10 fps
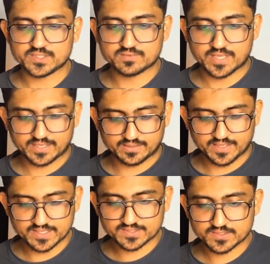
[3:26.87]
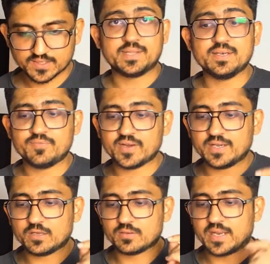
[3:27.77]
just like this. And then if I
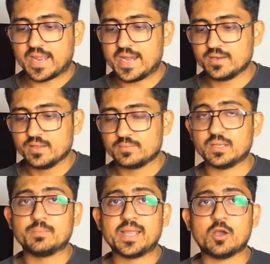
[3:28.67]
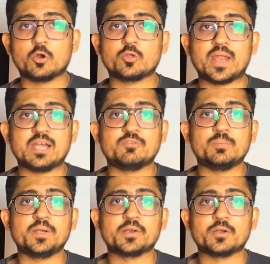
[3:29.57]
click on ad, then my auto ad
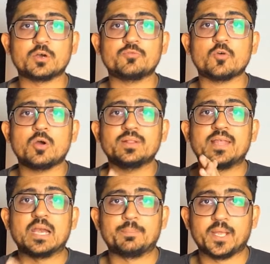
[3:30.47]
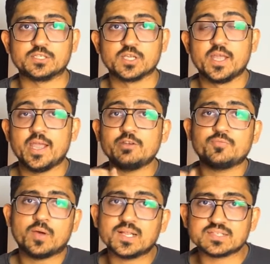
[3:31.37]
will be turned off on that page. And
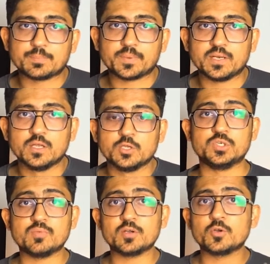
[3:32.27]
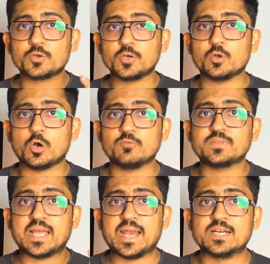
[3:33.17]
for example, you want to turn
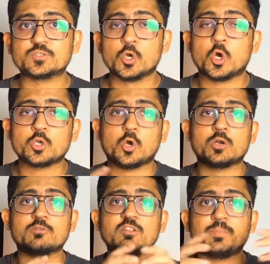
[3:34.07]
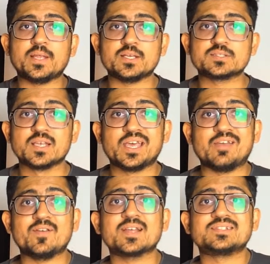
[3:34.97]
off the ads on all of the pages
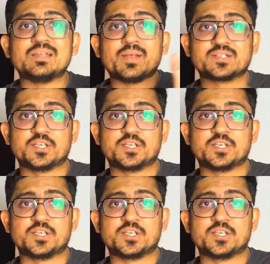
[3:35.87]
having the same